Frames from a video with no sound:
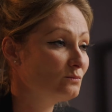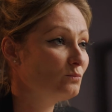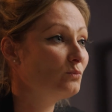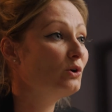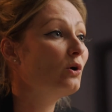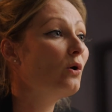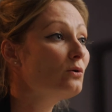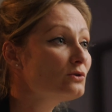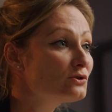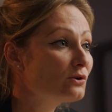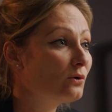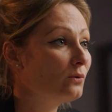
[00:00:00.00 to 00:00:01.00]
We
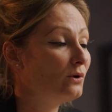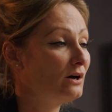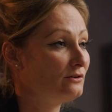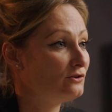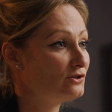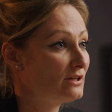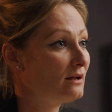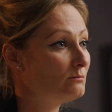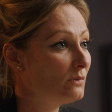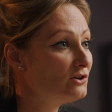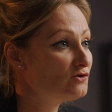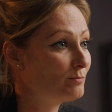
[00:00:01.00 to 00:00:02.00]
also understand
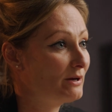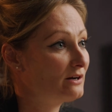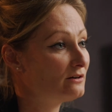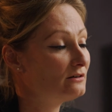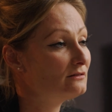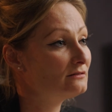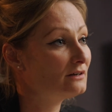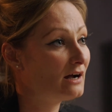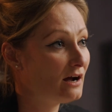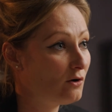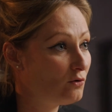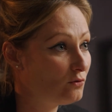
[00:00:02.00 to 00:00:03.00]
much better
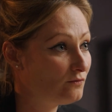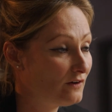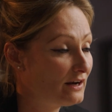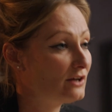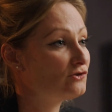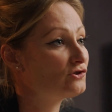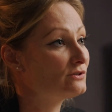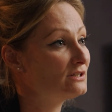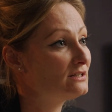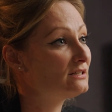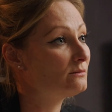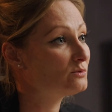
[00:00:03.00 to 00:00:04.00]
how financial
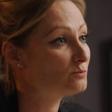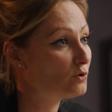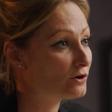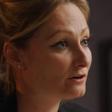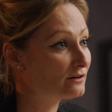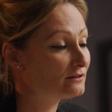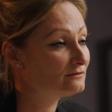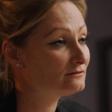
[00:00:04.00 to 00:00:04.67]
systems work.